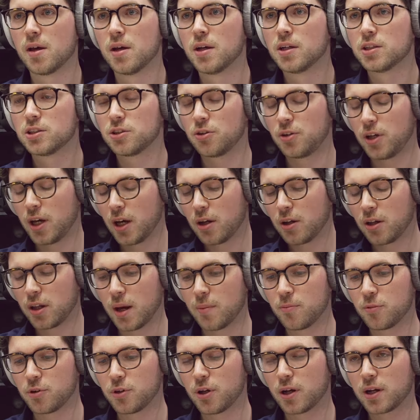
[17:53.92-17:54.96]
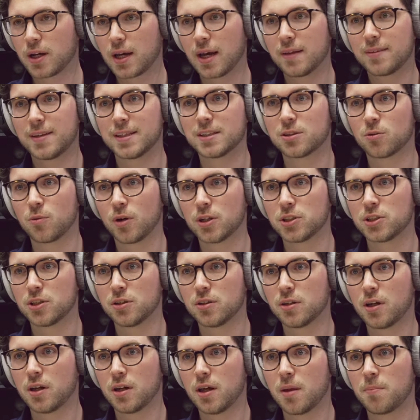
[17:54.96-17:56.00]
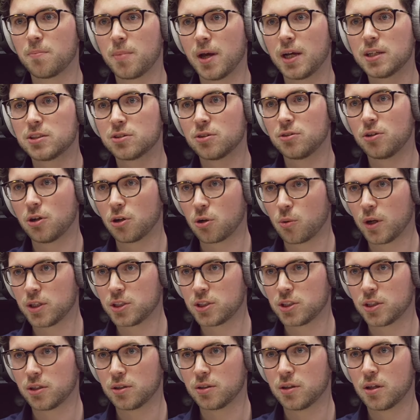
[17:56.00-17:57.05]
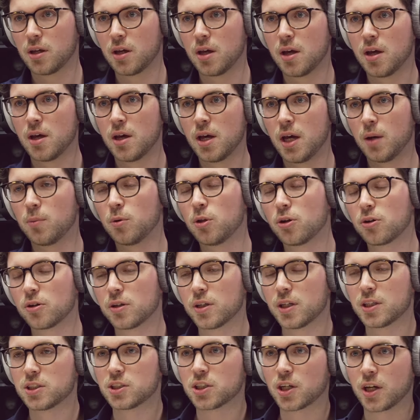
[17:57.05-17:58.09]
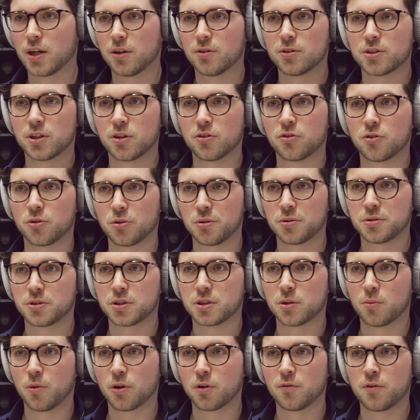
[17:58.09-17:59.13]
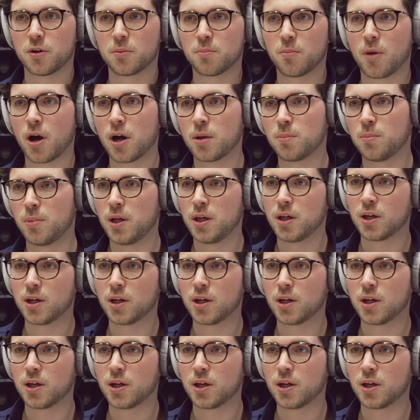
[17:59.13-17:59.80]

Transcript: So the LLM would then get this question, and then based on your question, it will look at its skills and tools. One of it might be